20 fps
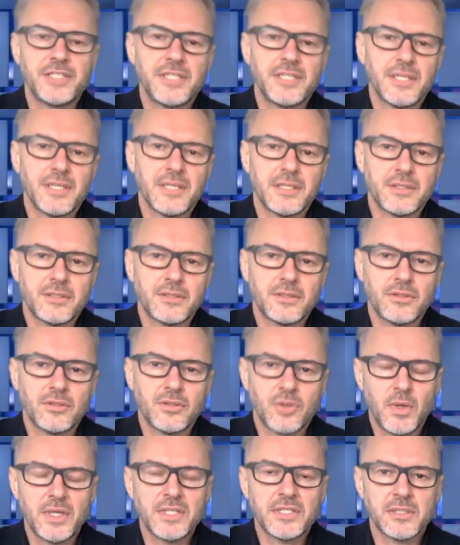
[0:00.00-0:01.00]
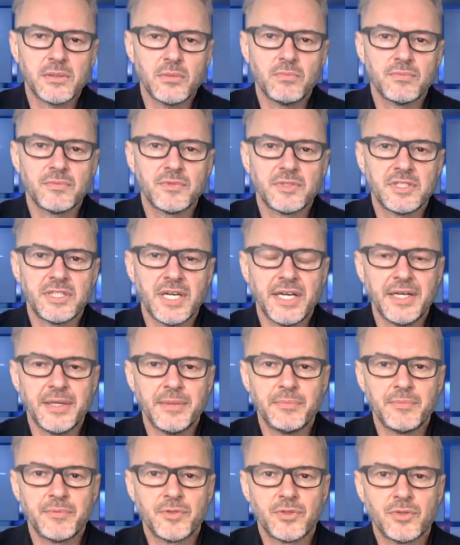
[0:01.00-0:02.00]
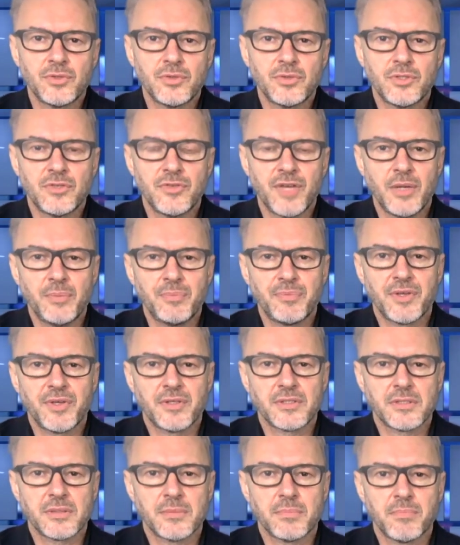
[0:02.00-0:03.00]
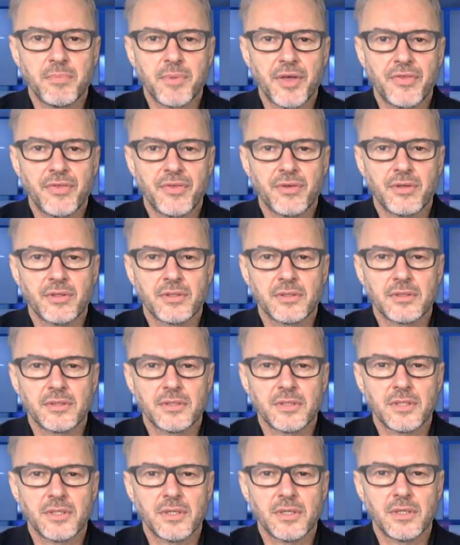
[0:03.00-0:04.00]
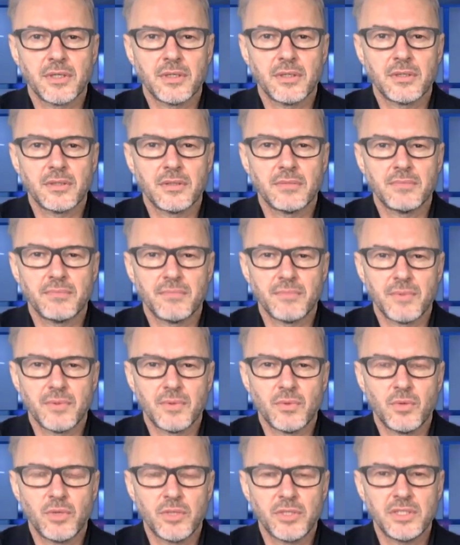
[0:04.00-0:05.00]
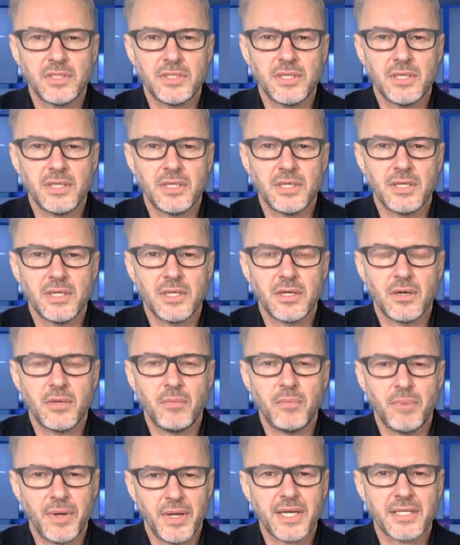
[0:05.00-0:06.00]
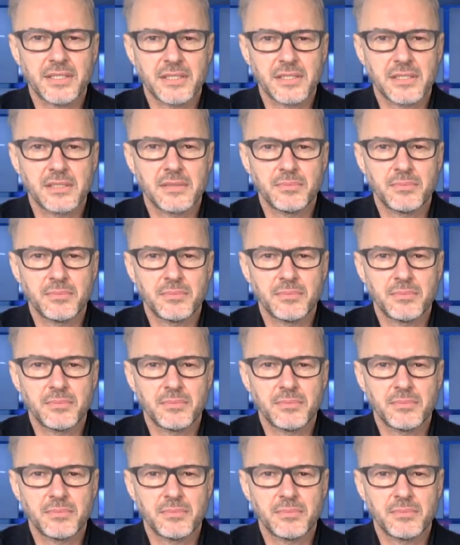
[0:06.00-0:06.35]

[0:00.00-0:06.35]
It took quite some time to develop this method. Was it a complex